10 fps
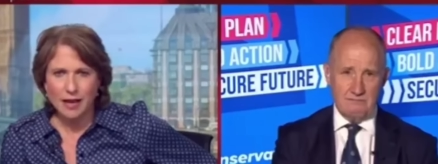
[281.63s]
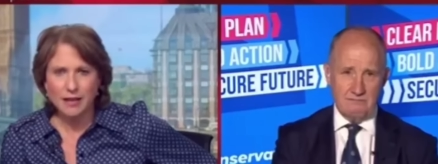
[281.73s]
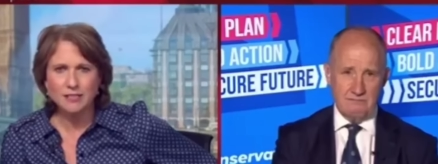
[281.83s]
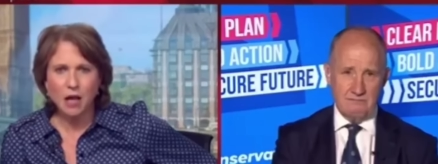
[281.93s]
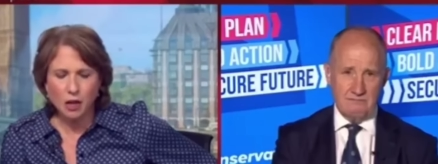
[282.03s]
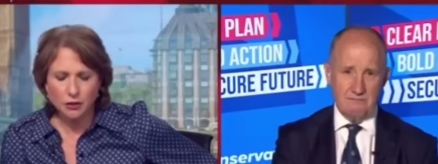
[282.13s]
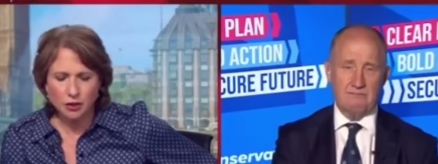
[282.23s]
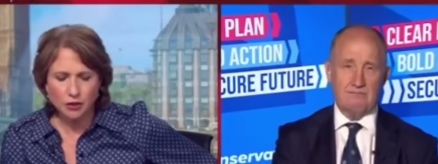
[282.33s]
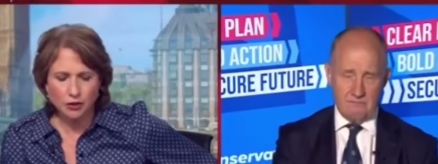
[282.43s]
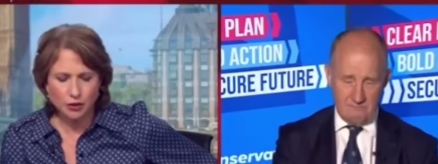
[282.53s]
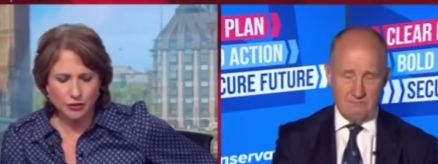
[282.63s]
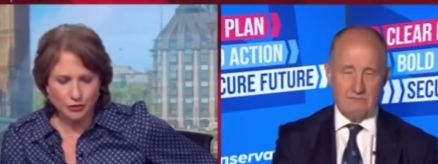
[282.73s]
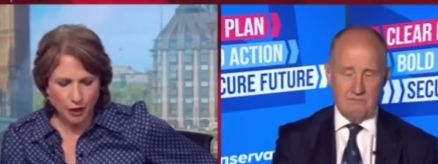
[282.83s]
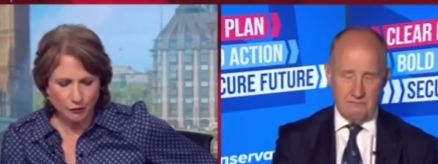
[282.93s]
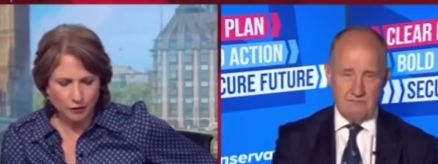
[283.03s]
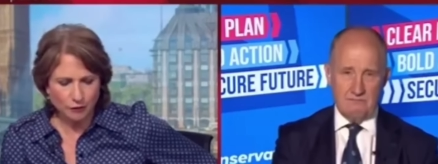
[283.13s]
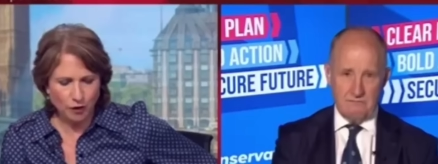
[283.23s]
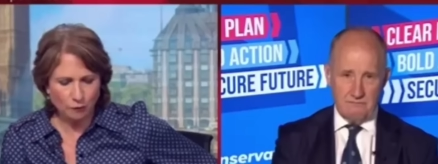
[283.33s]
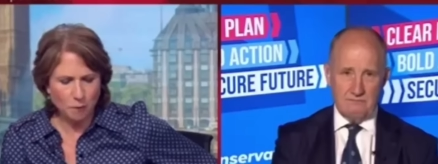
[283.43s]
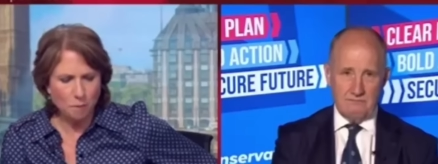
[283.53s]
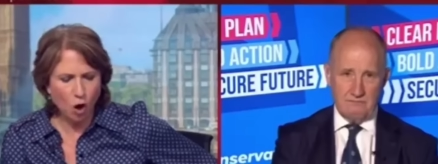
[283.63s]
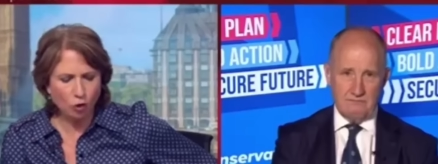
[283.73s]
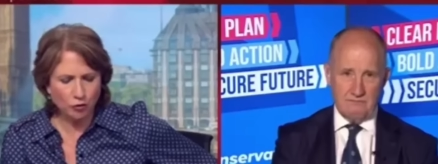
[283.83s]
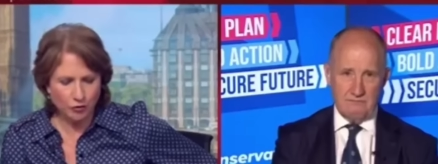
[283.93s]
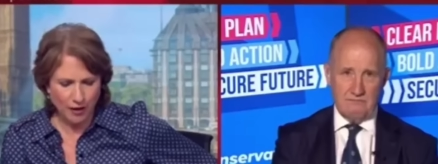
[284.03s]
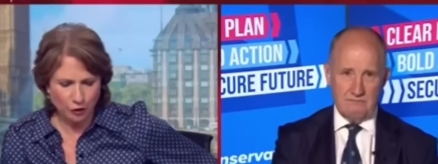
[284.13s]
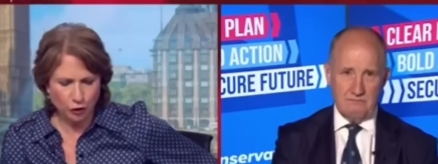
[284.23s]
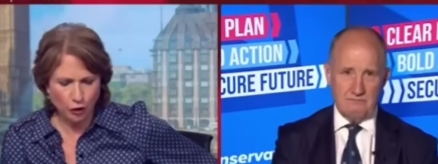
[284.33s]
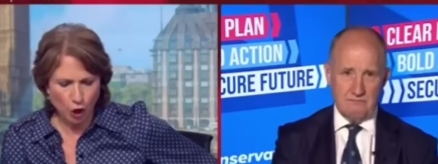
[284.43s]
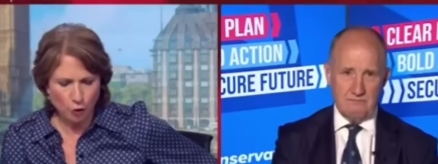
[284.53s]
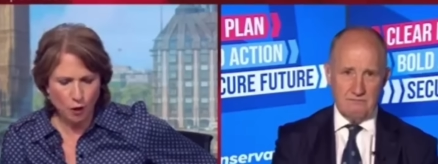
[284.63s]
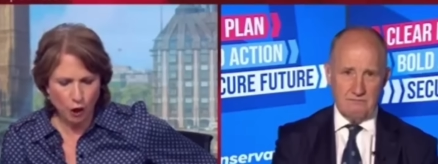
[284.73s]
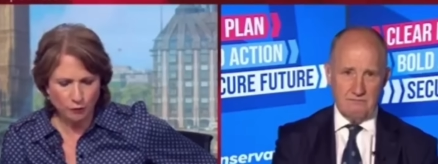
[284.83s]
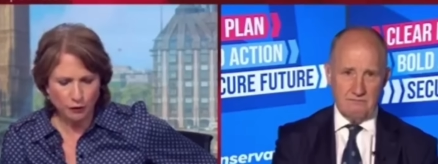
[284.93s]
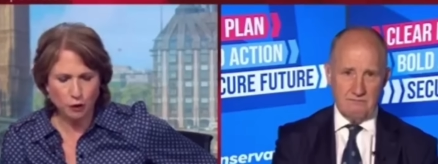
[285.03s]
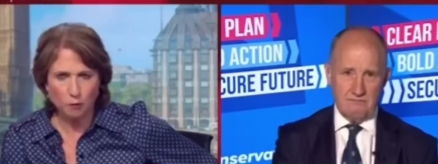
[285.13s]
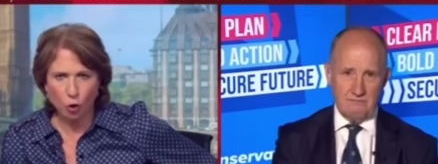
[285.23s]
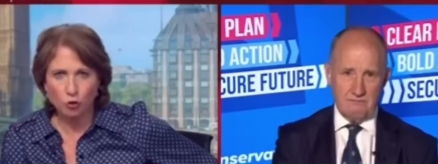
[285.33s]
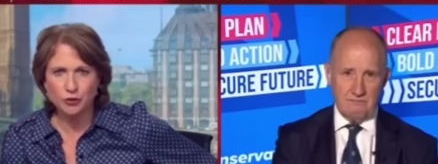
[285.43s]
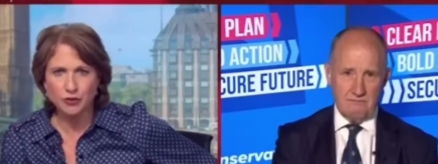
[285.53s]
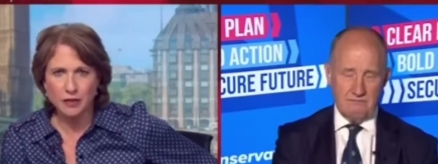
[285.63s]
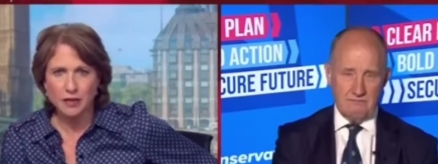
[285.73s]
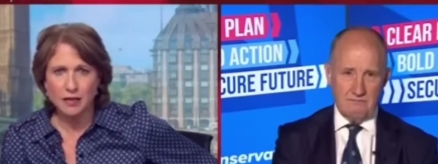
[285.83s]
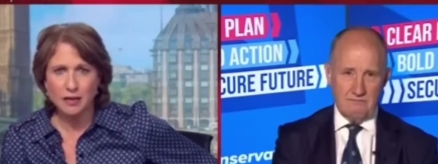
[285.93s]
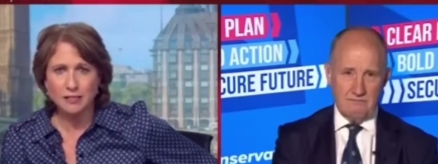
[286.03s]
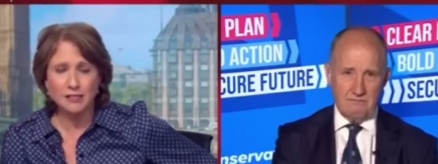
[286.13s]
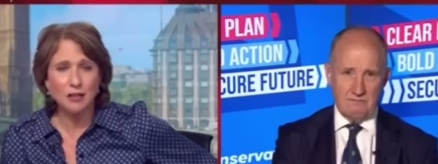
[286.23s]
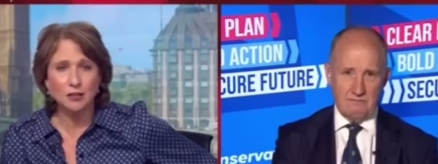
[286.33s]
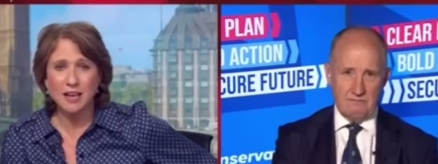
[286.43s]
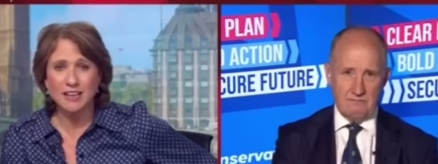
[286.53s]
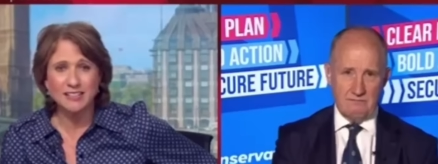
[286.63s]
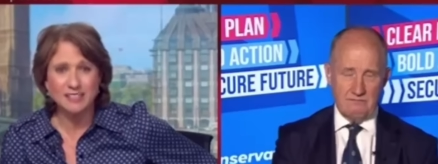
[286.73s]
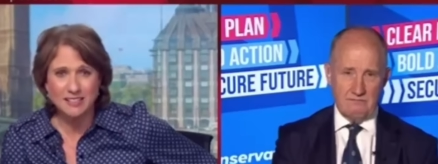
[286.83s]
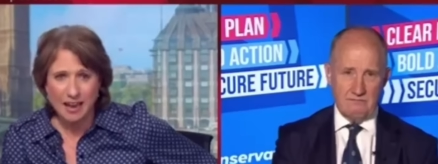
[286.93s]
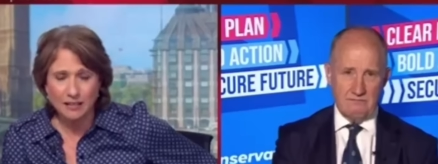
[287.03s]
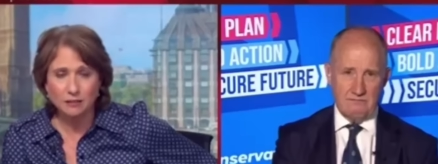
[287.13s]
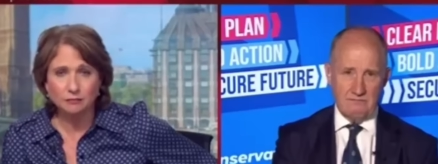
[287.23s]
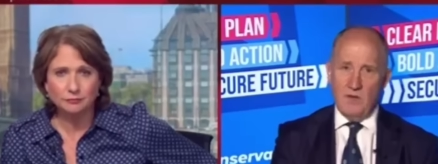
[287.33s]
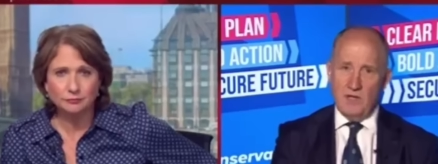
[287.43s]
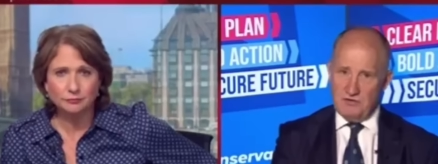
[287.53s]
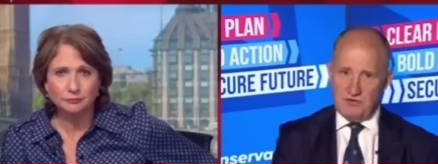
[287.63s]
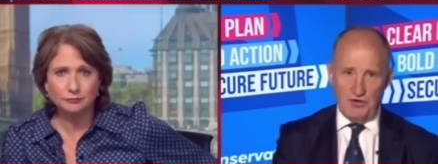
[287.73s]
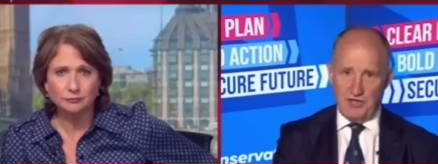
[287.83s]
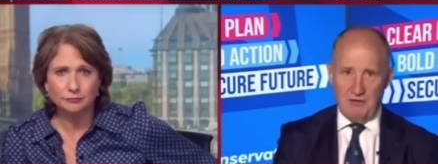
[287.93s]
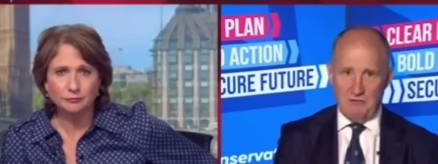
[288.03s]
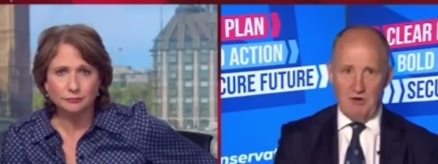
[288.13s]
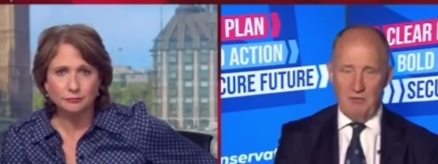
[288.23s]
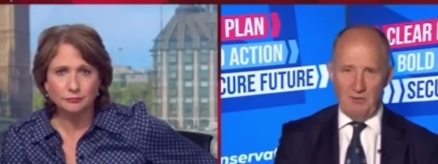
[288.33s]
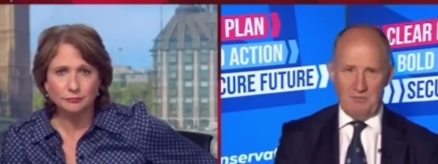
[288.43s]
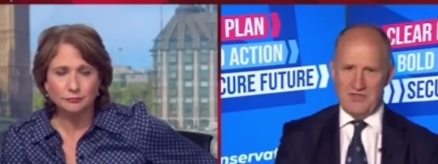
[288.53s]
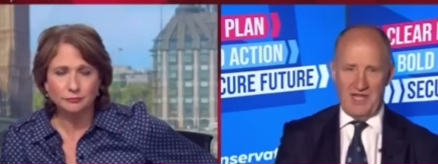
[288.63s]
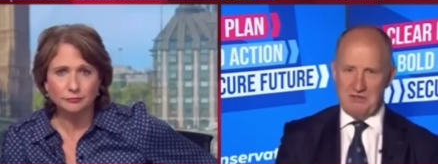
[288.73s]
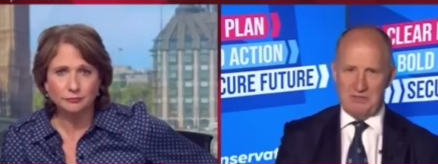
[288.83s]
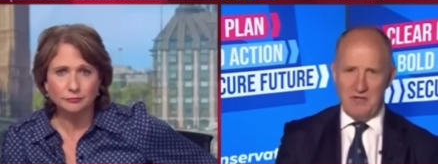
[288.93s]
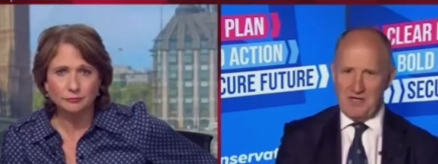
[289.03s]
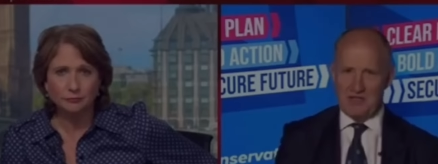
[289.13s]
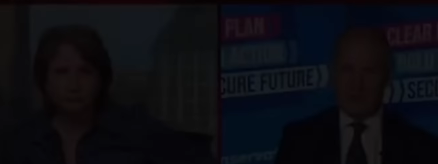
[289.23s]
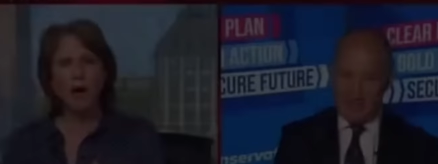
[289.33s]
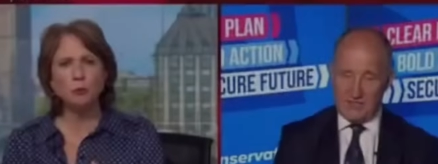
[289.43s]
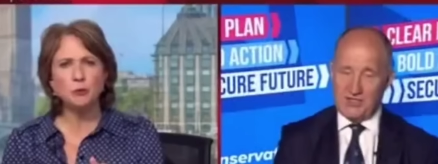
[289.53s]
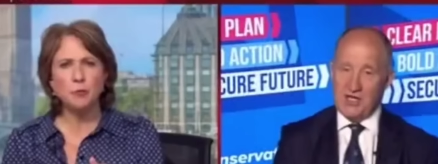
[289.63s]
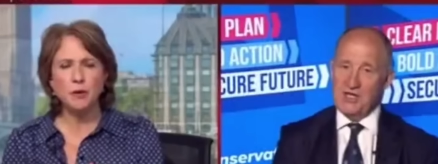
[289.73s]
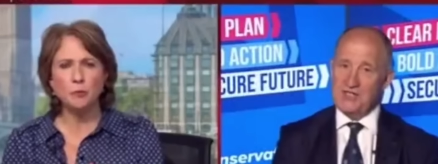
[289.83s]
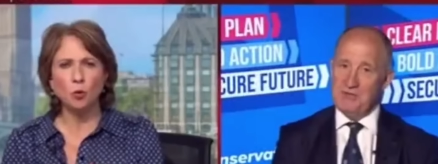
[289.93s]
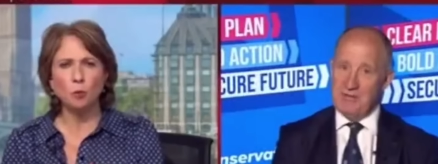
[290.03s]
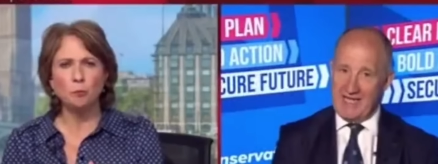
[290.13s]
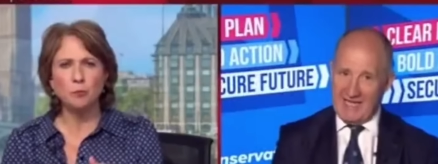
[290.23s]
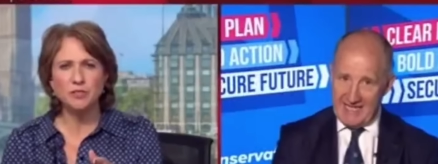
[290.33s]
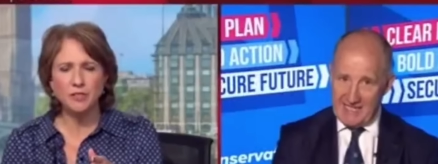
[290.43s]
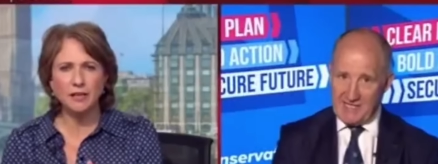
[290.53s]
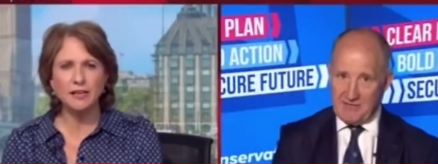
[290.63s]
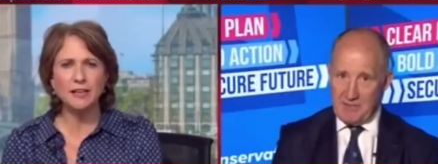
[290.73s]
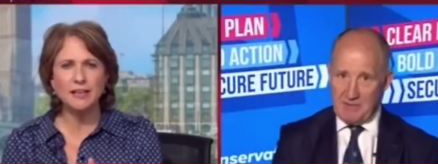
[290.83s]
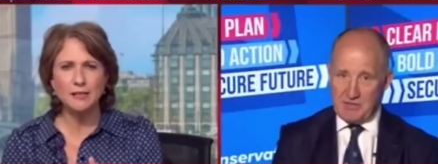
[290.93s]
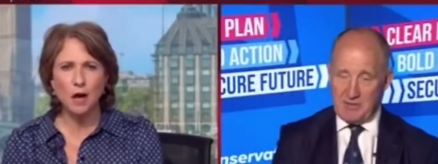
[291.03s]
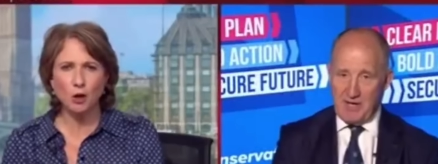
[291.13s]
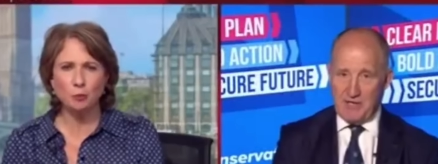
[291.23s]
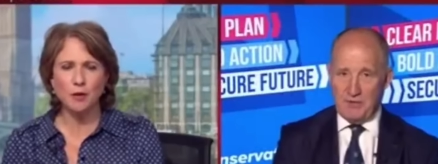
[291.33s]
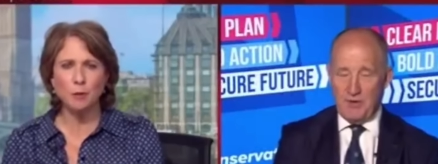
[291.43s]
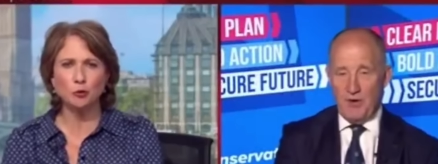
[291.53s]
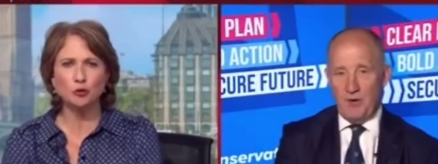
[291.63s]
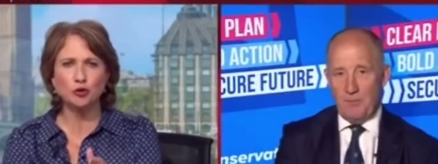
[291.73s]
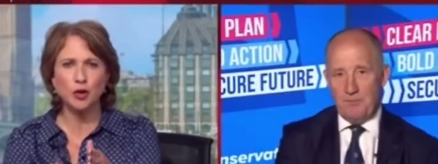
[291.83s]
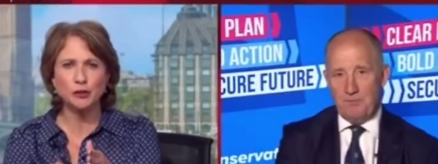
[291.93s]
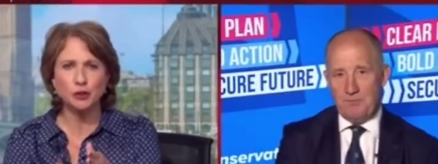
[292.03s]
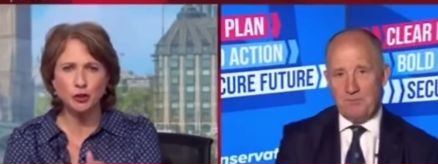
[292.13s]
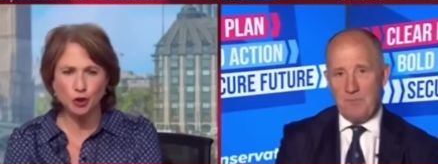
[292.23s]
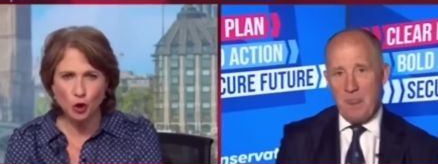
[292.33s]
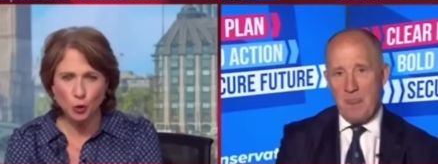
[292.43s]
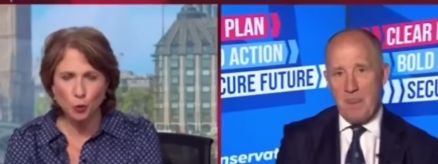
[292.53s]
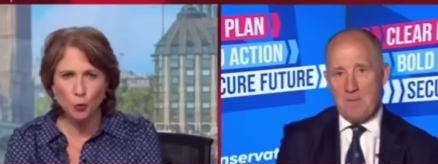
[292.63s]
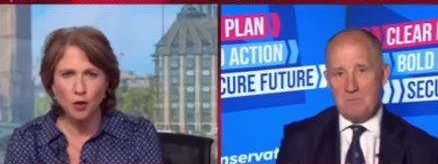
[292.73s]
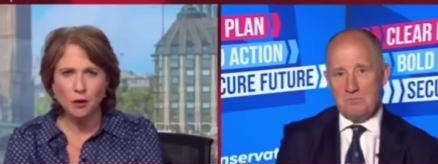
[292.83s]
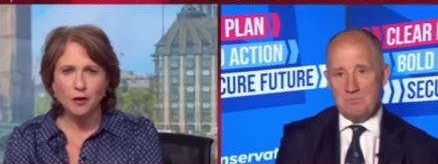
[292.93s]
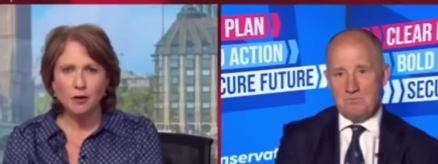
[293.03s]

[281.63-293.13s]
Speaker 1: That is under the Conservative government, Margaret Thatcher's home owning democracy. It sounds like it's dead.
Speaker 2: Well, there's no doubt there are problems in the housing market. Why would people, particularly people young people,
Speaker 1: trust you